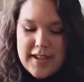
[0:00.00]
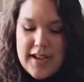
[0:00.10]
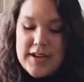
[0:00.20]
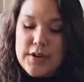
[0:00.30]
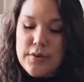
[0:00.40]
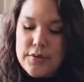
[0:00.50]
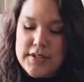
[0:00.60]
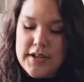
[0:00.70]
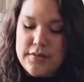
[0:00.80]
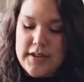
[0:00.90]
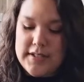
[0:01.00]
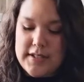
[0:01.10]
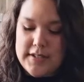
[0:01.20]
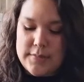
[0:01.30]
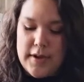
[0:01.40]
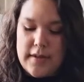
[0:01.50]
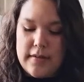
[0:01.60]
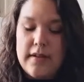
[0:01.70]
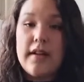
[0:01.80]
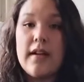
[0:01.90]
and he grows like crazy as well.
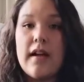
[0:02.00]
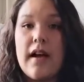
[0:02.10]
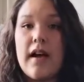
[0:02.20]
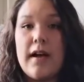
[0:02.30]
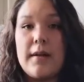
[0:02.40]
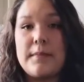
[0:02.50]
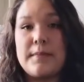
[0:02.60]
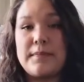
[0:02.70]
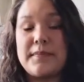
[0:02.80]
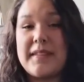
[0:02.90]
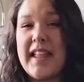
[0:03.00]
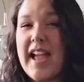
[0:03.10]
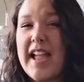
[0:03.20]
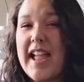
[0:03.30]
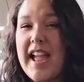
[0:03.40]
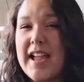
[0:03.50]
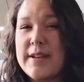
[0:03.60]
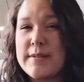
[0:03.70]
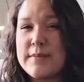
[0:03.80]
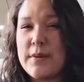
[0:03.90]
I had
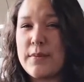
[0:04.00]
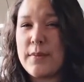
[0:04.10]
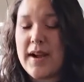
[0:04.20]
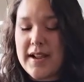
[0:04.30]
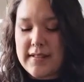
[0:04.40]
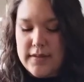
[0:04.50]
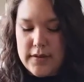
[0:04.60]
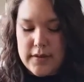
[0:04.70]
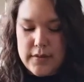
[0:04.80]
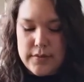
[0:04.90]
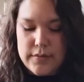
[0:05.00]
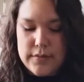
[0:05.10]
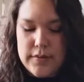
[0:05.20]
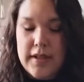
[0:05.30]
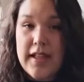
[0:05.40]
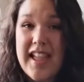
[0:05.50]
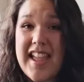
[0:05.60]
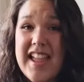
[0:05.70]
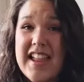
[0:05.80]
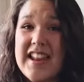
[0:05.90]
him a while ago,
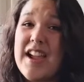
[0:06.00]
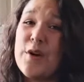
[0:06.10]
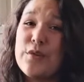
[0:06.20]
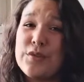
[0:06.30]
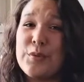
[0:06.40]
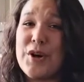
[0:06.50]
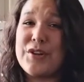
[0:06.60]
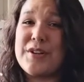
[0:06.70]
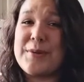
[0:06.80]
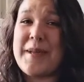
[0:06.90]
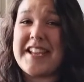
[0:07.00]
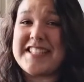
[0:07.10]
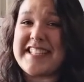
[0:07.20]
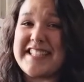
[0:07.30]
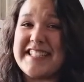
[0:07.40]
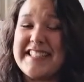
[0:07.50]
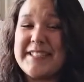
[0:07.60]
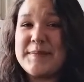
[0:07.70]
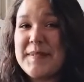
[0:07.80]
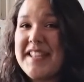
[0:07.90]
and I overwatered him
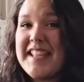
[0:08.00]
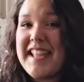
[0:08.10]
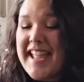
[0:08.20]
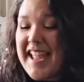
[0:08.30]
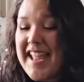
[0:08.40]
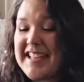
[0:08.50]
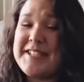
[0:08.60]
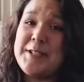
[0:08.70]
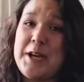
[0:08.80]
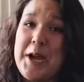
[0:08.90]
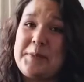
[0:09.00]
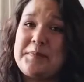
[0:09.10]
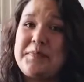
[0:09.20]
accidentally, and he died.